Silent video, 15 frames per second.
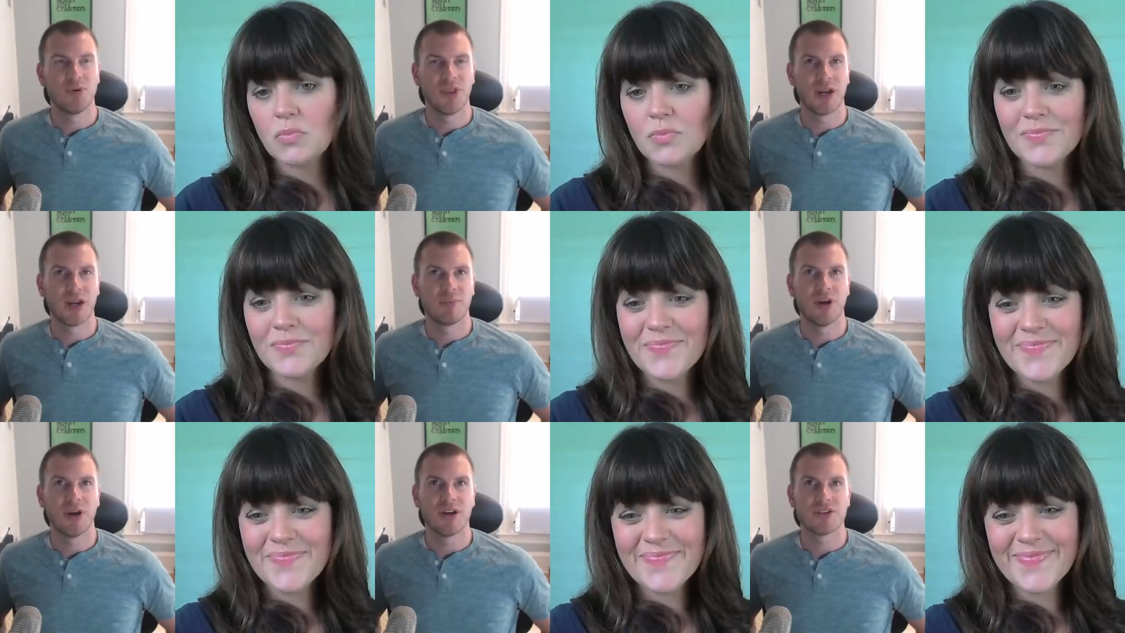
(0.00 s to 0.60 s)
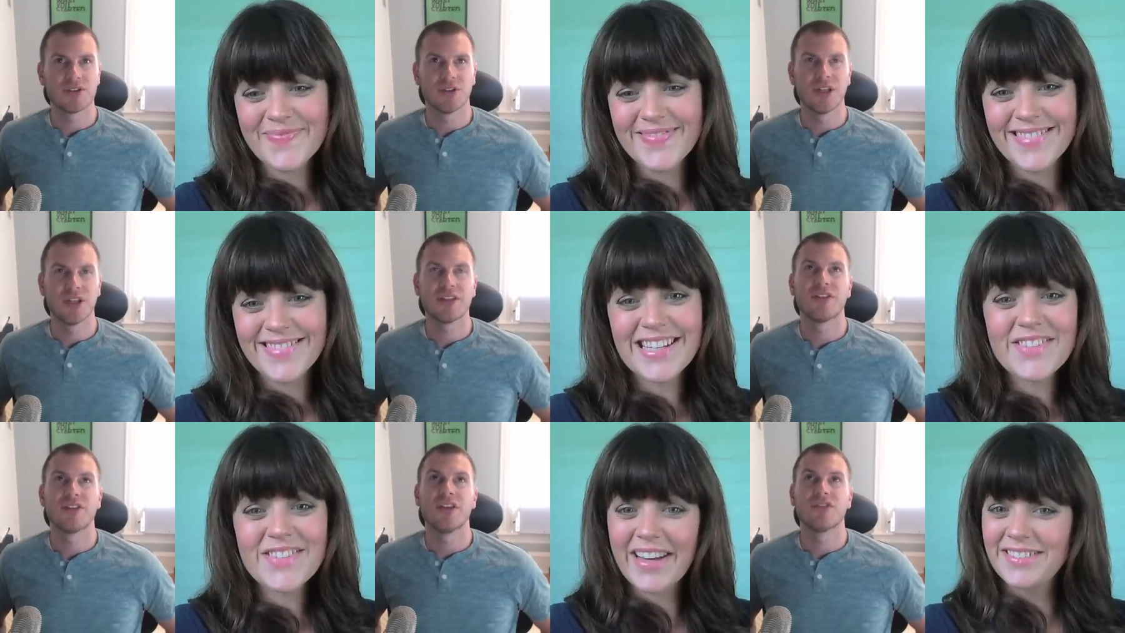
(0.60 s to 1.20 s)
Speaker 1: that apart. So let's That's see.
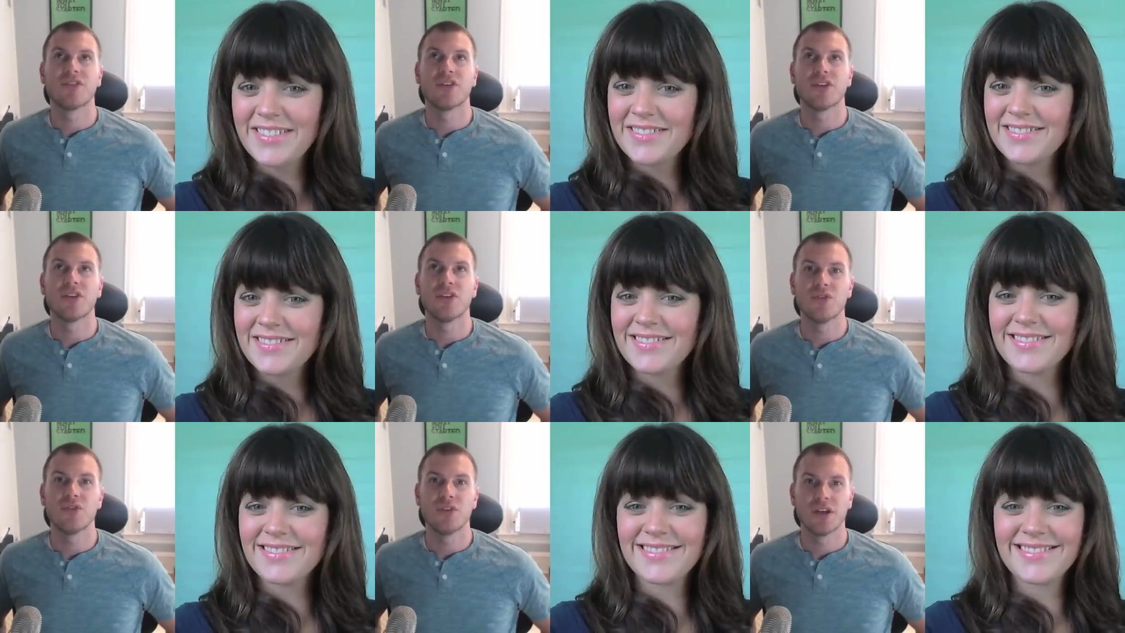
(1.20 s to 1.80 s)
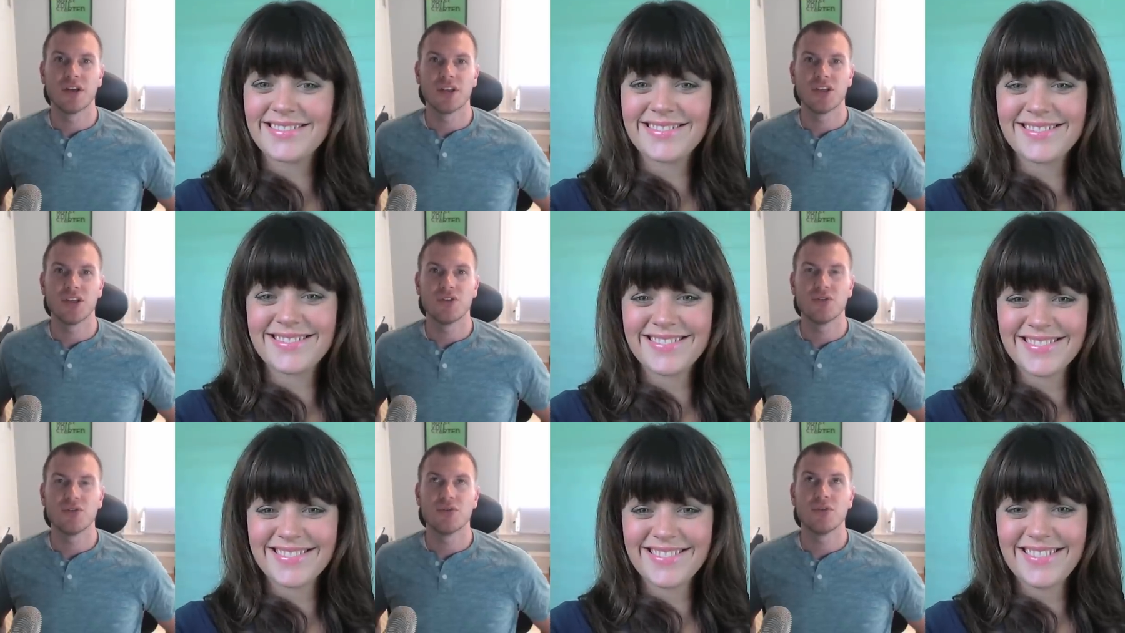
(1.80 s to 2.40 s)
Fine. So you
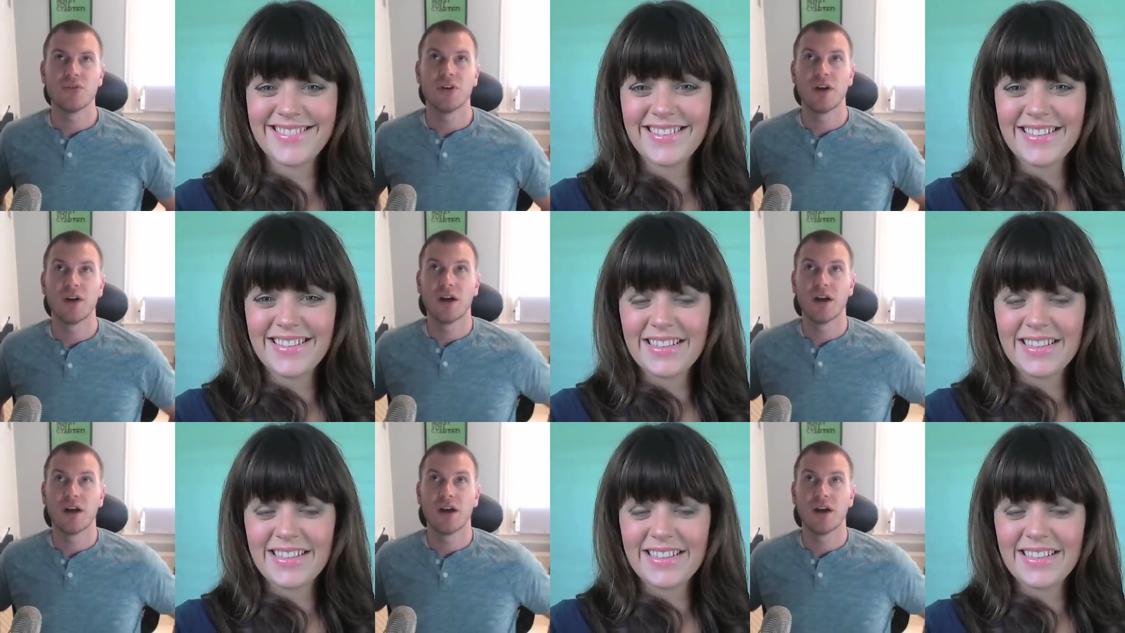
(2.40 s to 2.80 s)
you